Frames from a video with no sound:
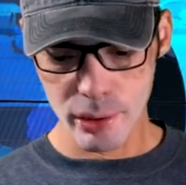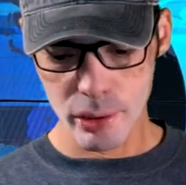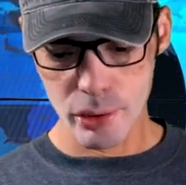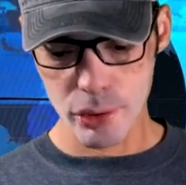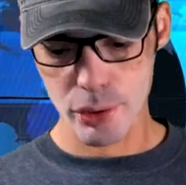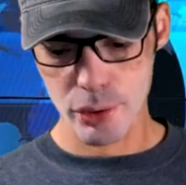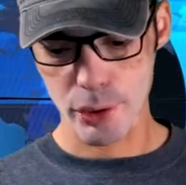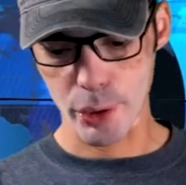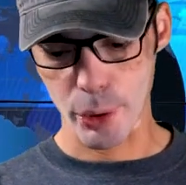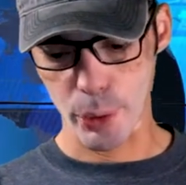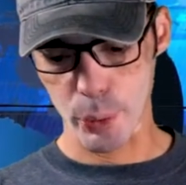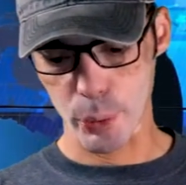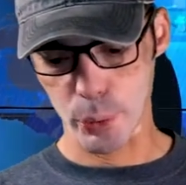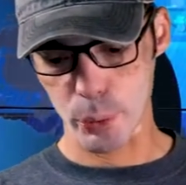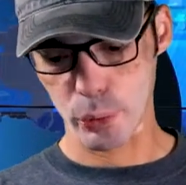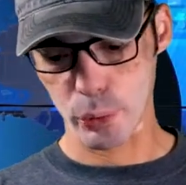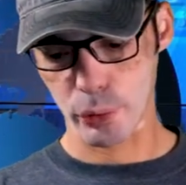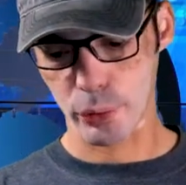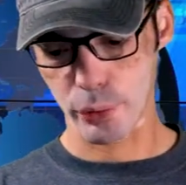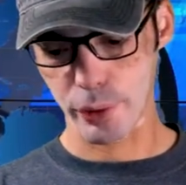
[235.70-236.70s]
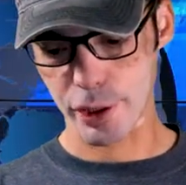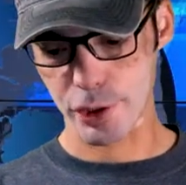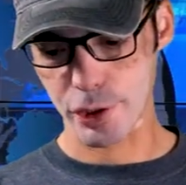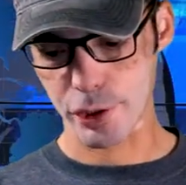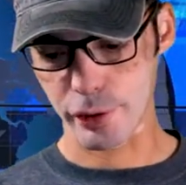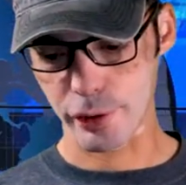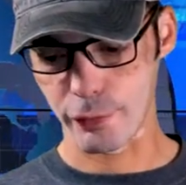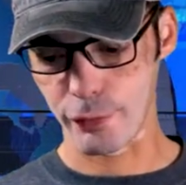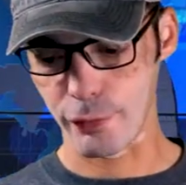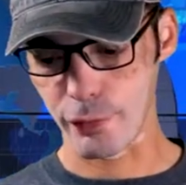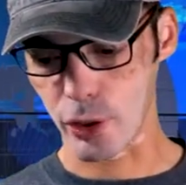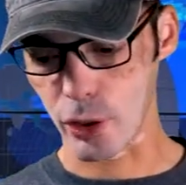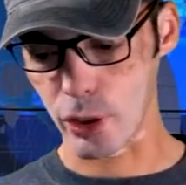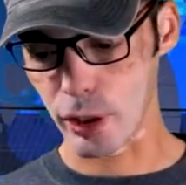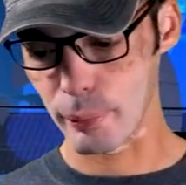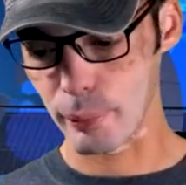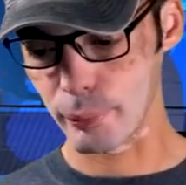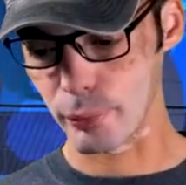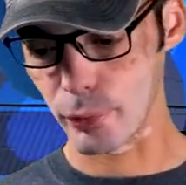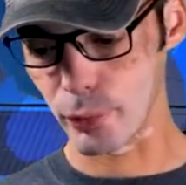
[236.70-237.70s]
So, creature
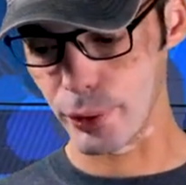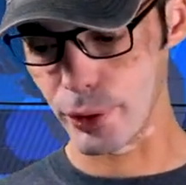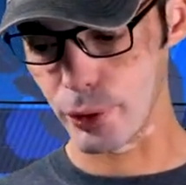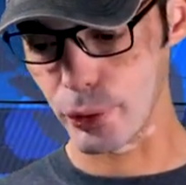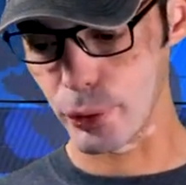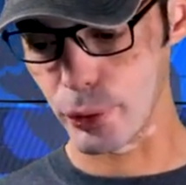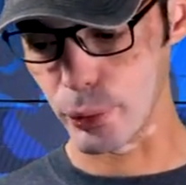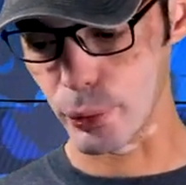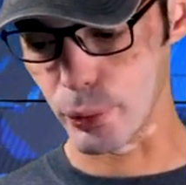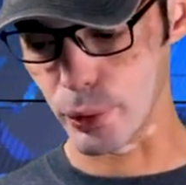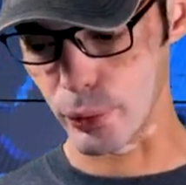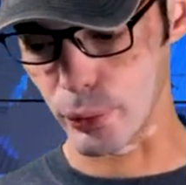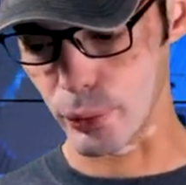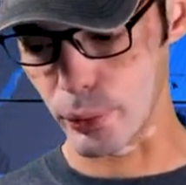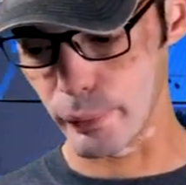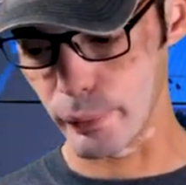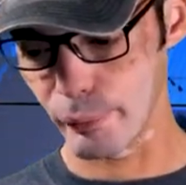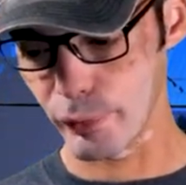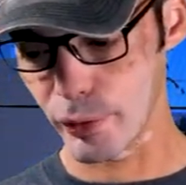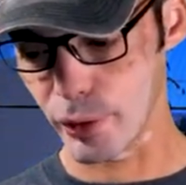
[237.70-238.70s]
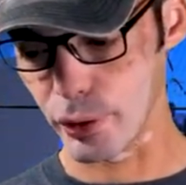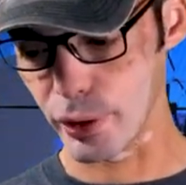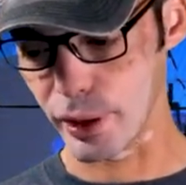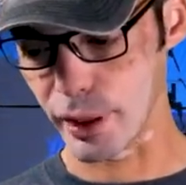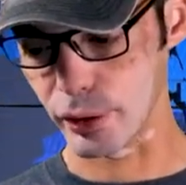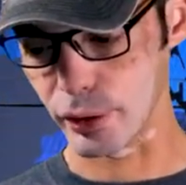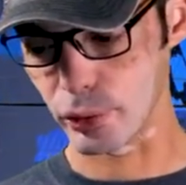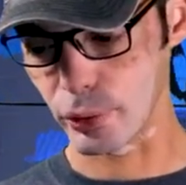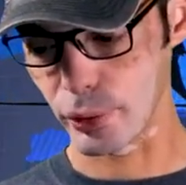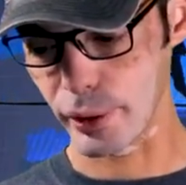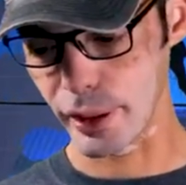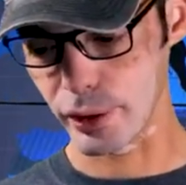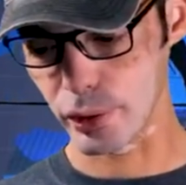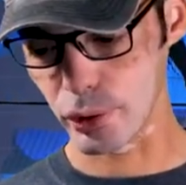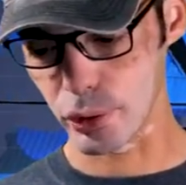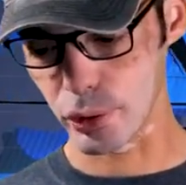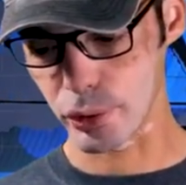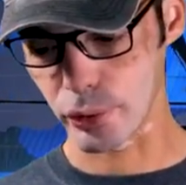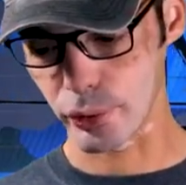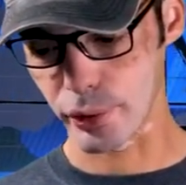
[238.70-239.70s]
farm renewal. You can trade old